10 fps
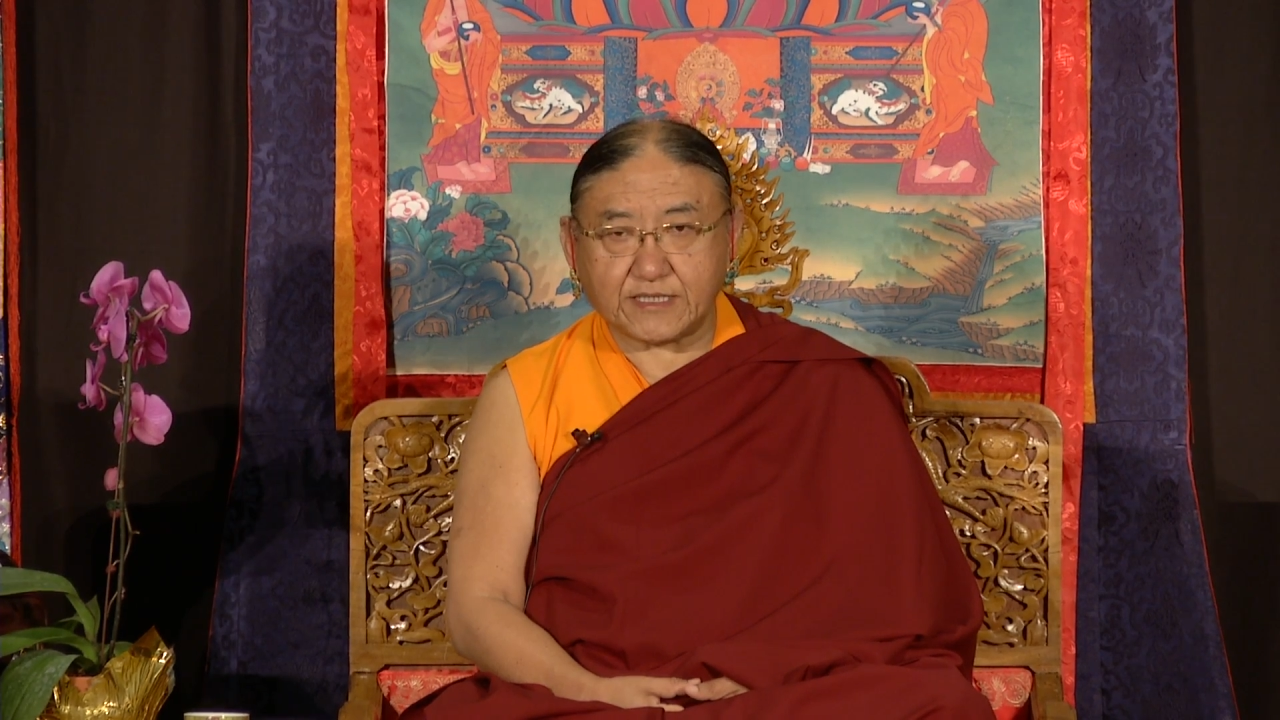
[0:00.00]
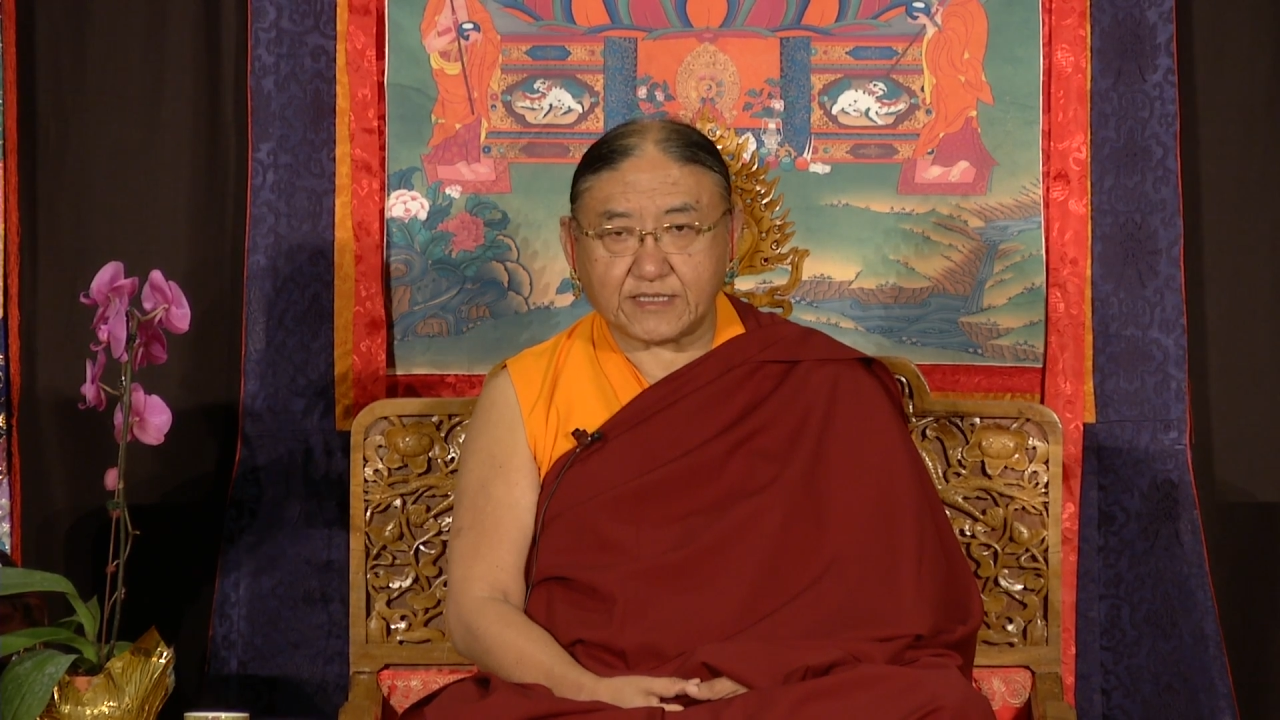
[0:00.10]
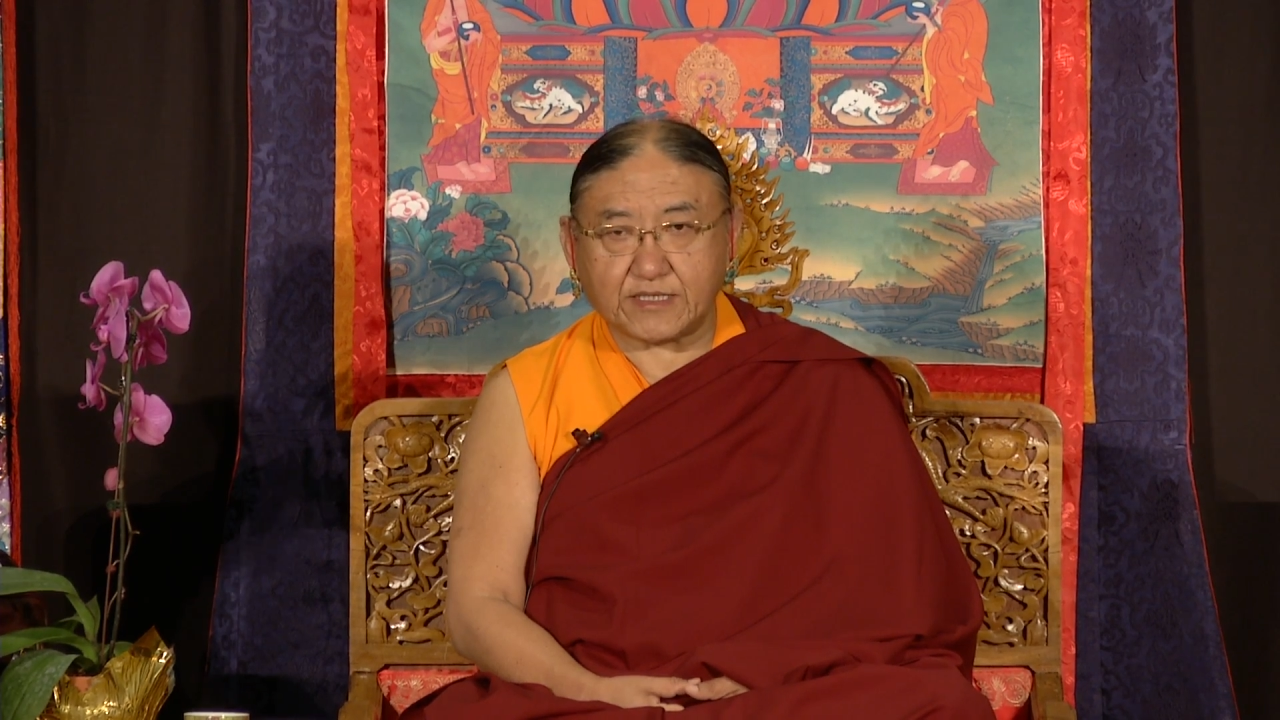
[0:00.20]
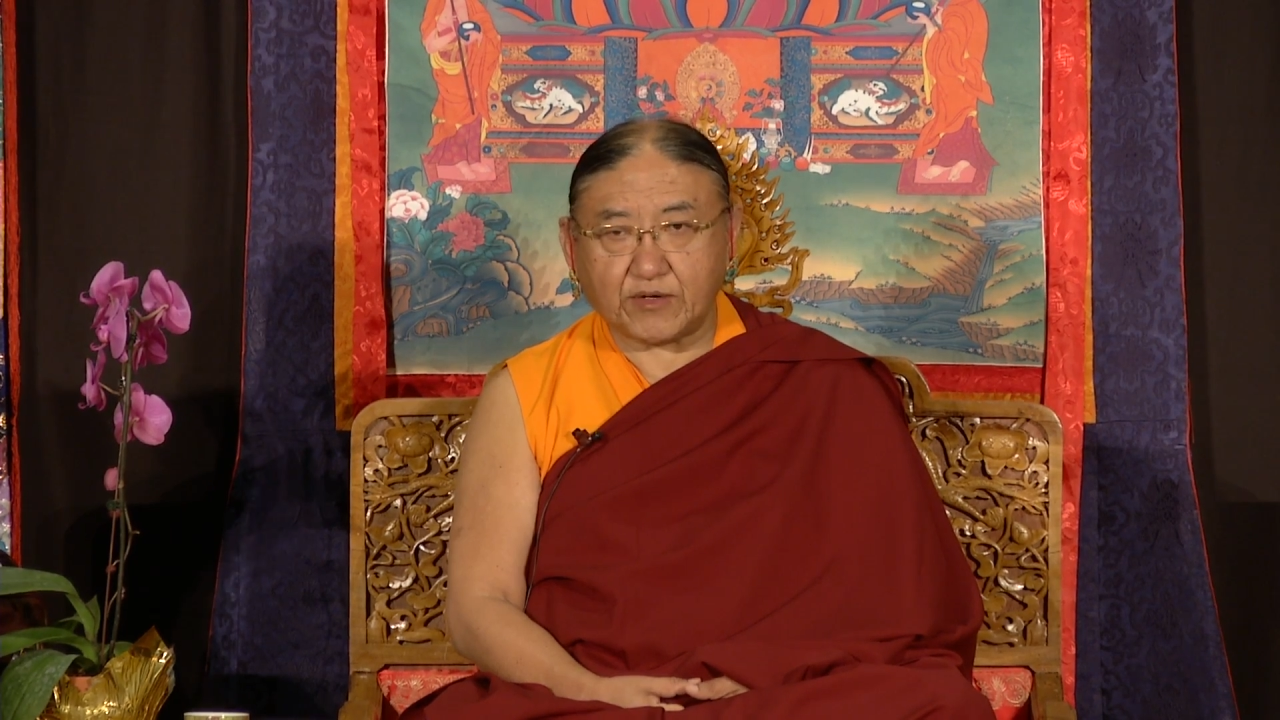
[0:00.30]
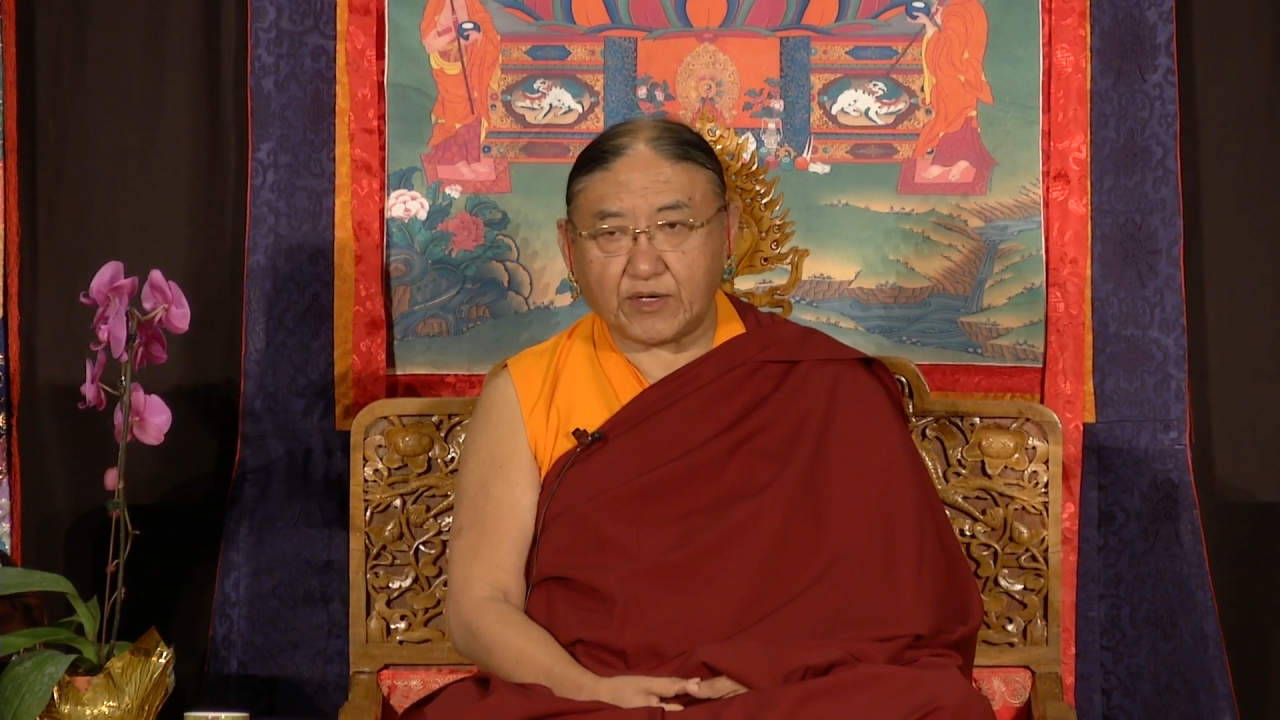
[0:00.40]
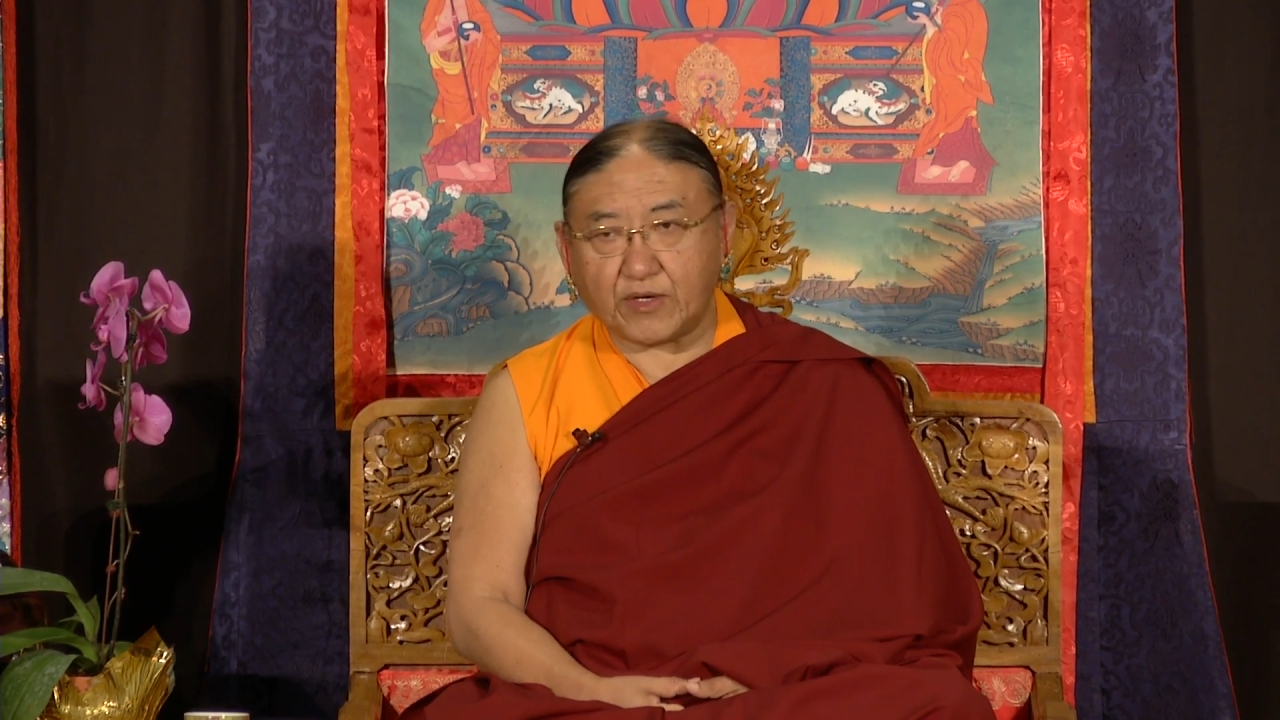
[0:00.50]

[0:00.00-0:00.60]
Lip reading: that